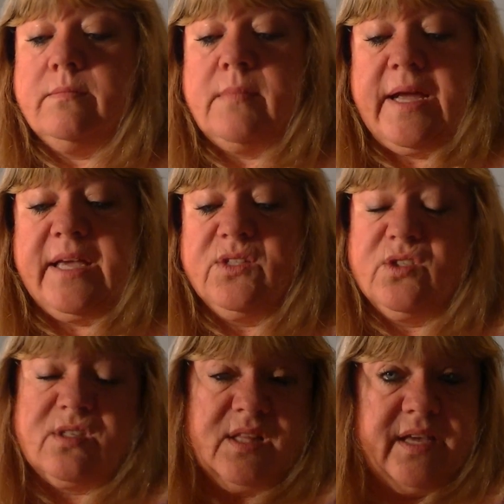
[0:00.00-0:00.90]
I can
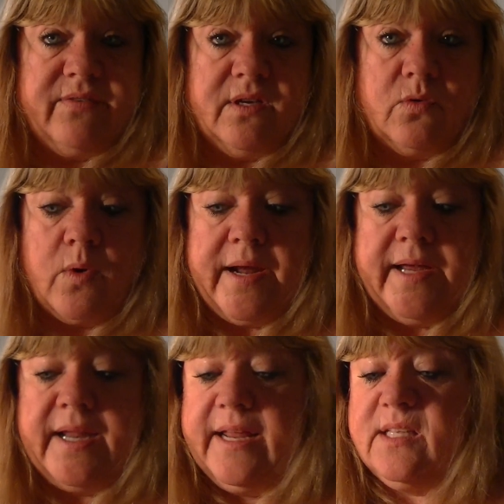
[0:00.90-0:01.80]
just leave it
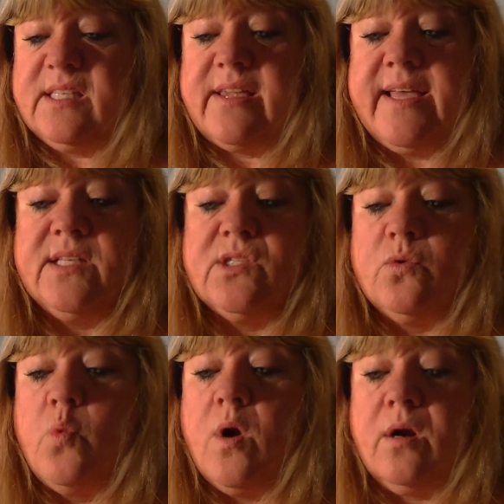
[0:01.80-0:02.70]
white, and it sands
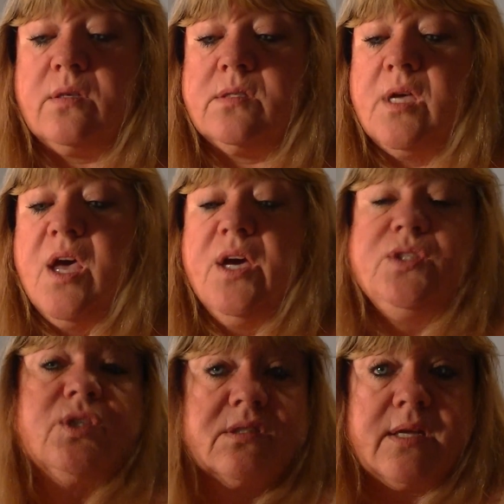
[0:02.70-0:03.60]
and works
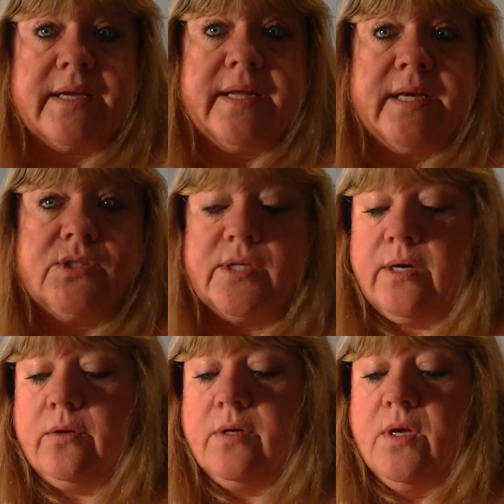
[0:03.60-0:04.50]
just like an
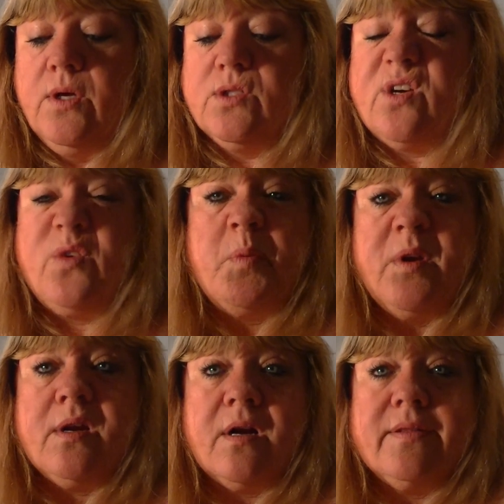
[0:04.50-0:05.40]
eggshell. So if you
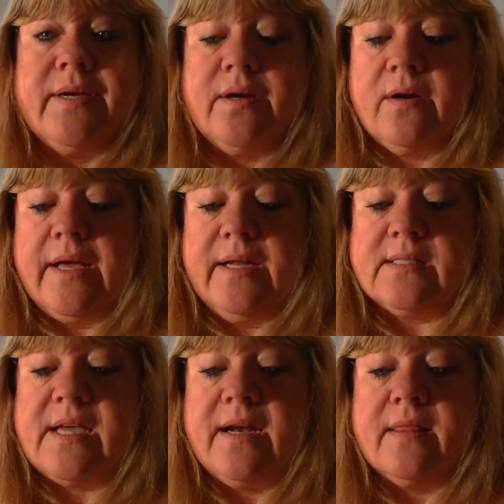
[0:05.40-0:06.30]
put it on there and
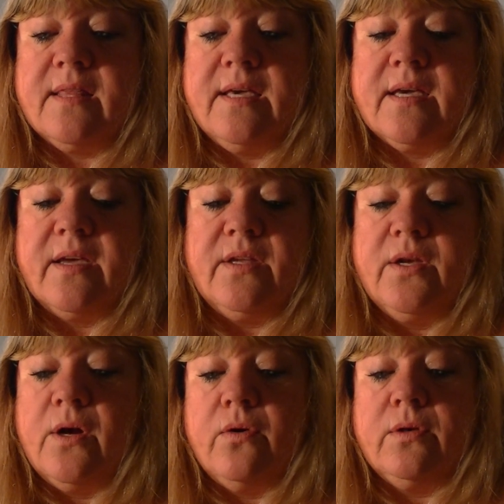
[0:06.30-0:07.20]
it's kind of thick and
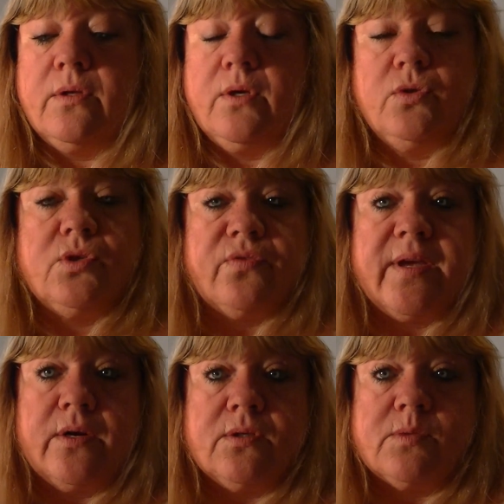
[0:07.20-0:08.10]
you don't use your
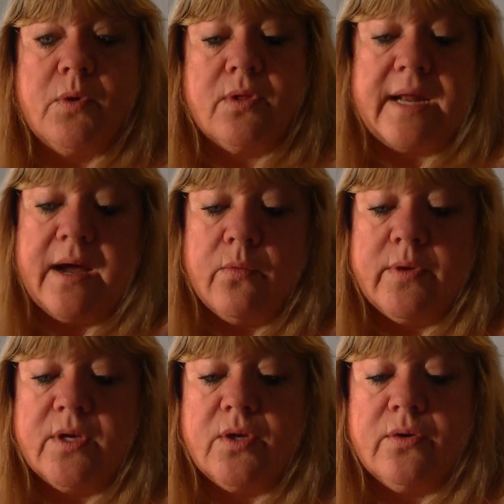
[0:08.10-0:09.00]
finger to smooth it out
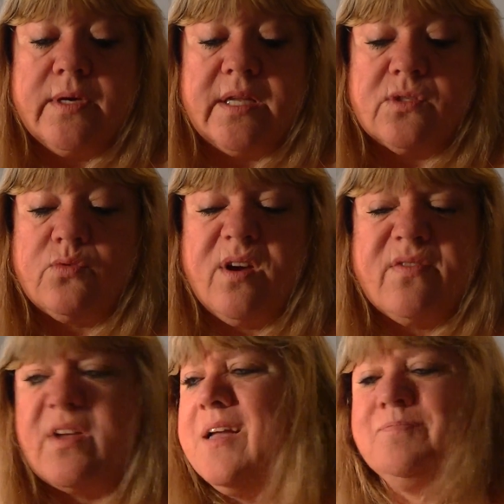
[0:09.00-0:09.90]
when you do it and it's
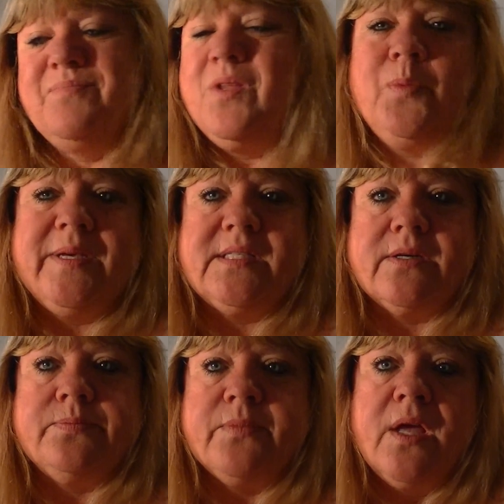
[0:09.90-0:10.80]
rough, no big
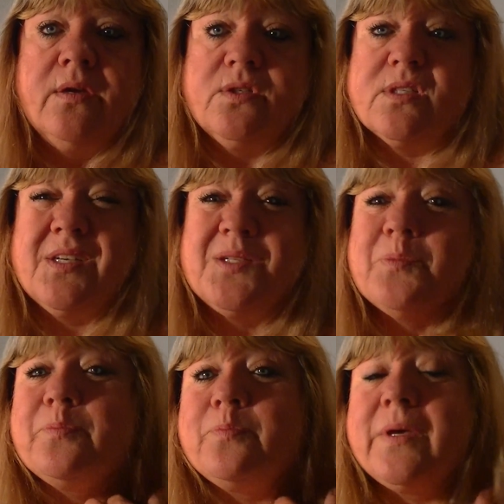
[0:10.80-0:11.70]
deal. Just get you
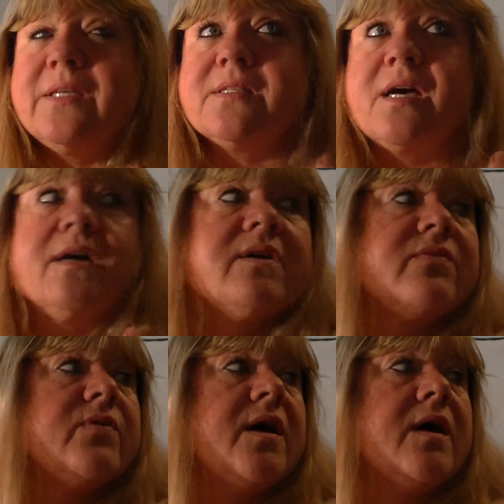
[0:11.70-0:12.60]
a piece of